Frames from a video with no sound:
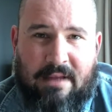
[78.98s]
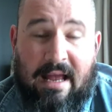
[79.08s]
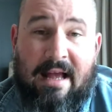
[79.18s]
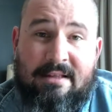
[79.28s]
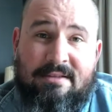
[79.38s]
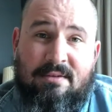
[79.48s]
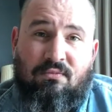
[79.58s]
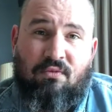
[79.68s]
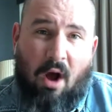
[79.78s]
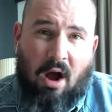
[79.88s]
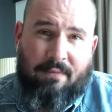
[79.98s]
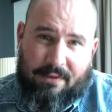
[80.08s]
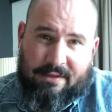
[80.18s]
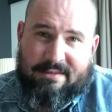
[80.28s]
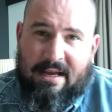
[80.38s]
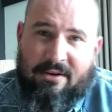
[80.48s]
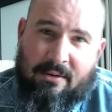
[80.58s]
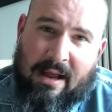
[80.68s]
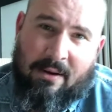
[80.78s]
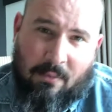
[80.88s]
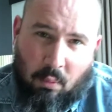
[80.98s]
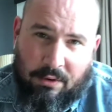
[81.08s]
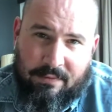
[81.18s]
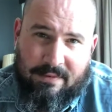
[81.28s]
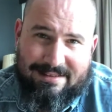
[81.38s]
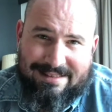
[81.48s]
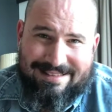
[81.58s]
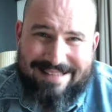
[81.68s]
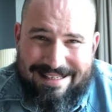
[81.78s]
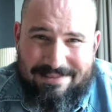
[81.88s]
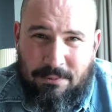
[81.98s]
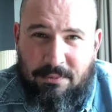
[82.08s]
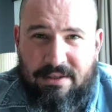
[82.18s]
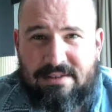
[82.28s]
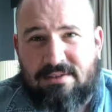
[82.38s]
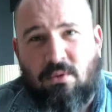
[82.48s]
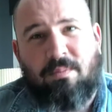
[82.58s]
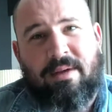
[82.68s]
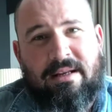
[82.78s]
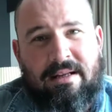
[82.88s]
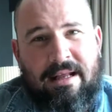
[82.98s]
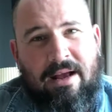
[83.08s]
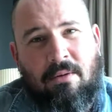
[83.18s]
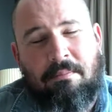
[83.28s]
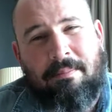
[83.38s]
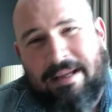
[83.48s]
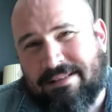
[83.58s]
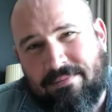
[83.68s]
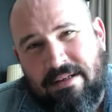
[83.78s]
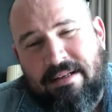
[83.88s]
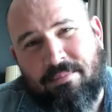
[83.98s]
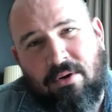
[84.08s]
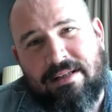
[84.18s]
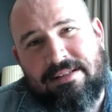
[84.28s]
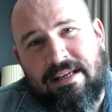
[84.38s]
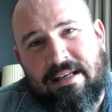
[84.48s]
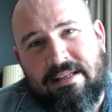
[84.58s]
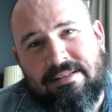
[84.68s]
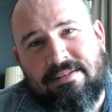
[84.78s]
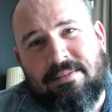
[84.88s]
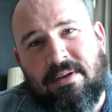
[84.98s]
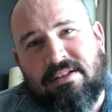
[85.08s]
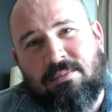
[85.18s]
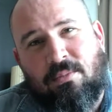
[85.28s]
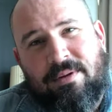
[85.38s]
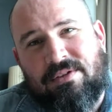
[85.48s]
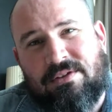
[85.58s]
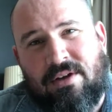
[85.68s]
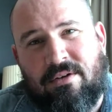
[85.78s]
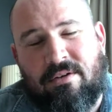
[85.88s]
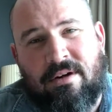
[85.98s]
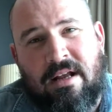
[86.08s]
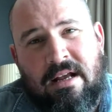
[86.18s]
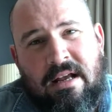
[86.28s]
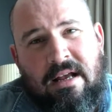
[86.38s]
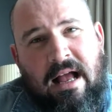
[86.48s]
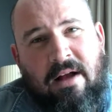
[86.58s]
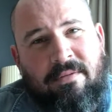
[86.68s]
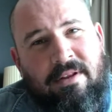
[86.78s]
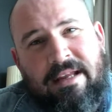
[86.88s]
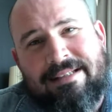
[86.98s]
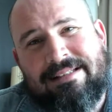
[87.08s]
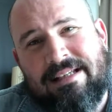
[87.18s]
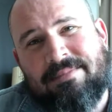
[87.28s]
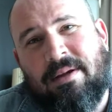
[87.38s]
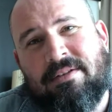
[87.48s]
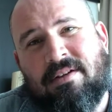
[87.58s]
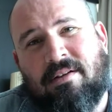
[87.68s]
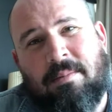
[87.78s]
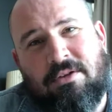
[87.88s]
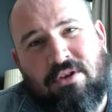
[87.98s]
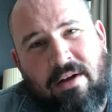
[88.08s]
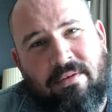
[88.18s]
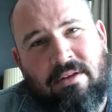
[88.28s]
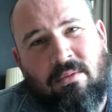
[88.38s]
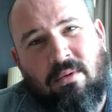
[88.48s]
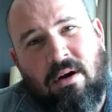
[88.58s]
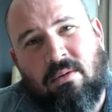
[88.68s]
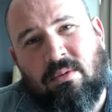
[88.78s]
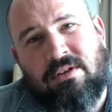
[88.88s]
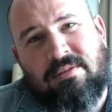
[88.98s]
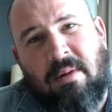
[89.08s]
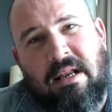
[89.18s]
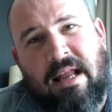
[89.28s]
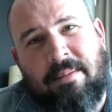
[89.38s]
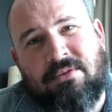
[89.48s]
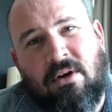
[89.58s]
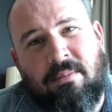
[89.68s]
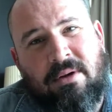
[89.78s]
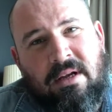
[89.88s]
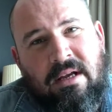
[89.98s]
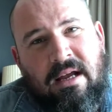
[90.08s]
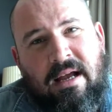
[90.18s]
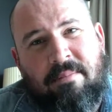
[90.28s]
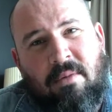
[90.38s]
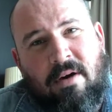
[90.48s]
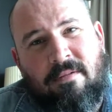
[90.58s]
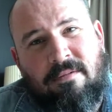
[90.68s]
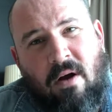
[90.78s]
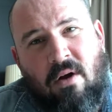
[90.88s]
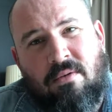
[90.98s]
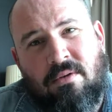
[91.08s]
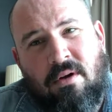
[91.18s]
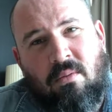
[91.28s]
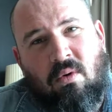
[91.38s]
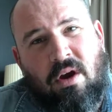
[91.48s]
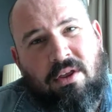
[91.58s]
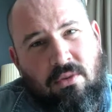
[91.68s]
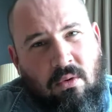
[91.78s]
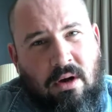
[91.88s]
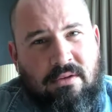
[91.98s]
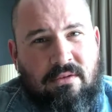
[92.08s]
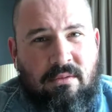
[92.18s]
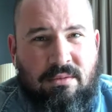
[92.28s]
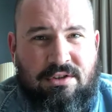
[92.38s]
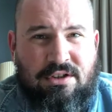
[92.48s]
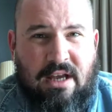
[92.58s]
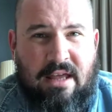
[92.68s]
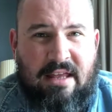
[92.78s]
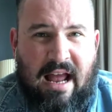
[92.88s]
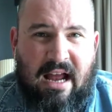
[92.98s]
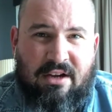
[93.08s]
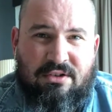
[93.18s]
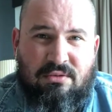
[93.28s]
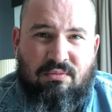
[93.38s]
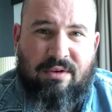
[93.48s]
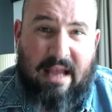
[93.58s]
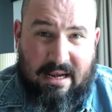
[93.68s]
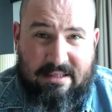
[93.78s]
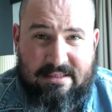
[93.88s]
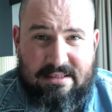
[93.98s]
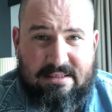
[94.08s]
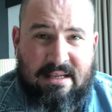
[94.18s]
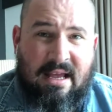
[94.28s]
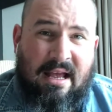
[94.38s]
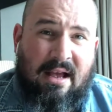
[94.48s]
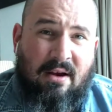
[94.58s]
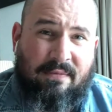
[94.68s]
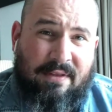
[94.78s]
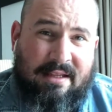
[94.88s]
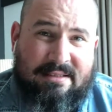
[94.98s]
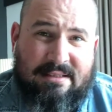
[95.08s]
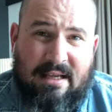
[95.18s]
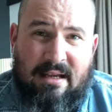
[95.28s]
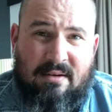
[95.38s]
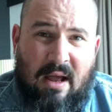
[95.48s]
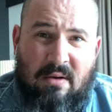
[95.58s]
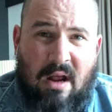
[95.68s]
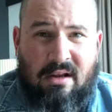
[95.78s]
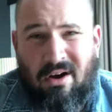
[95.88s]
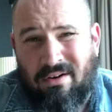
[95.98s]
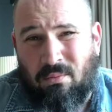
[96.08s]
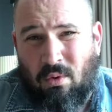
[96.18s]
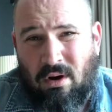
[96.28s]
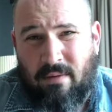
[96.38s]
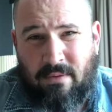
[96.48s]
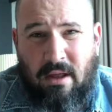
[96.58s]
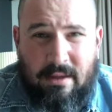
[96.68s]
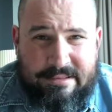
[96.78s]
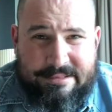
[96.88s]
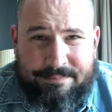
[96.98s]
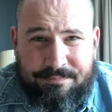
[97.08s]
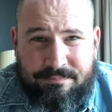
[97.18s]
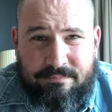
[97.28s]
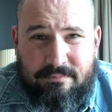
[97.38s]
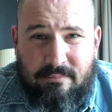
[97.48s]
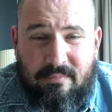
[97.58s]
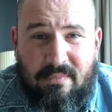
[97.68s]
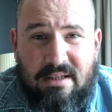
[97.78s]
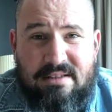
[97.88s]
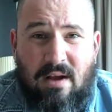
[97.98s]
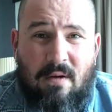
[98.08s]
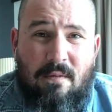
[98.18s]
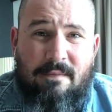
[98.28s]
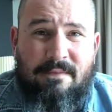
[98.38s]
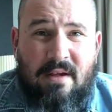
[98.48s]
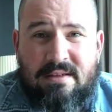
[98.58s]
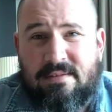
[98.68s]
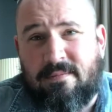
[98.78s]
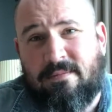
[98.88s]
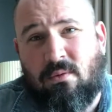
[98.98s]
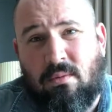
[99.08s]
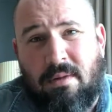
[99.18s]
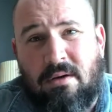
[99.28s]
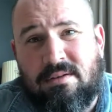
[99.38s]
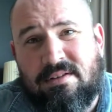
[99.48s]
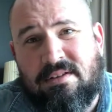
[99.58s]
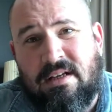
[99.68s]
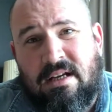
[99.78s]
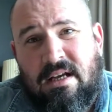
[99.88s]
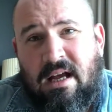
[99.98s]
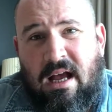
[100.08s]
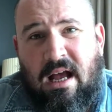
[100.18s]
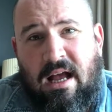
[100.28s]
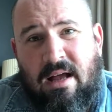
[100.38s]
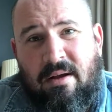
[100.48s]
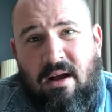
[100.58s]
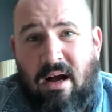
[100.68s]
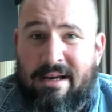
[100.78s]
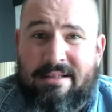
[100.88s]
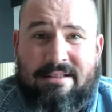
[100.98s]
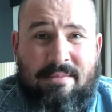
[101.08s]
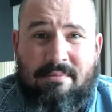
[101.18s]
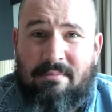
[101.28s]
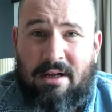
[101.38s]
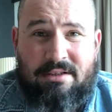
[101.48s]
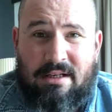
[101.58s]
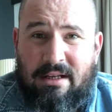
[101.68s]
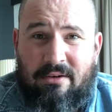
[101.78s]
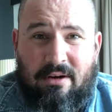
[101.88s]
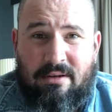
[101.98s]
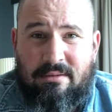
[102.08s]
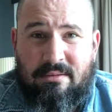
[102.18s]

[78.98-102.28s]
And rather than tell you how wonderfully successful this has all been and how massively liberating it is to be a small business owner, and how for the next 6 months I'm going to be traveling the world with just my laptop and my phone, what I thought I'd do was share the actual realities of this and kind of what I've learned. So first and foremost, I needed to be much clearer